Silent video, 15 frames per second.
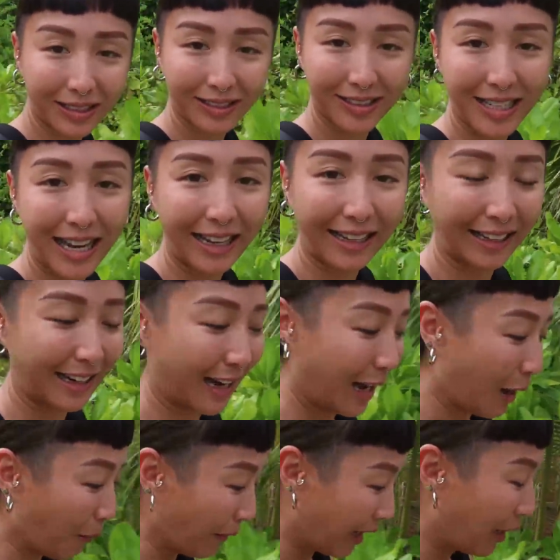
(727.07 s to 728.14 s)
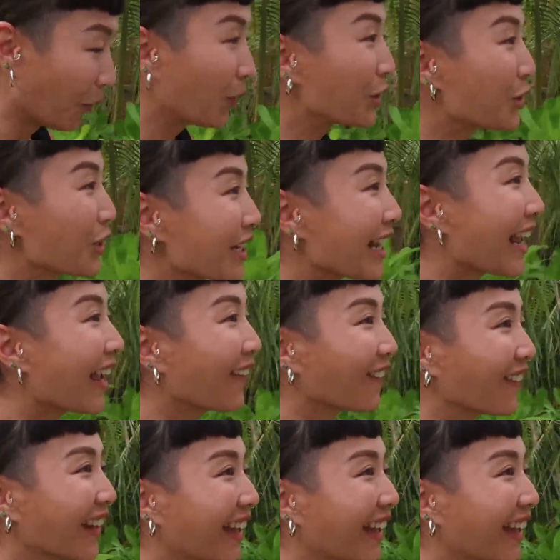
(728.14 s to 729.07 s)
it's taken up. What's your name?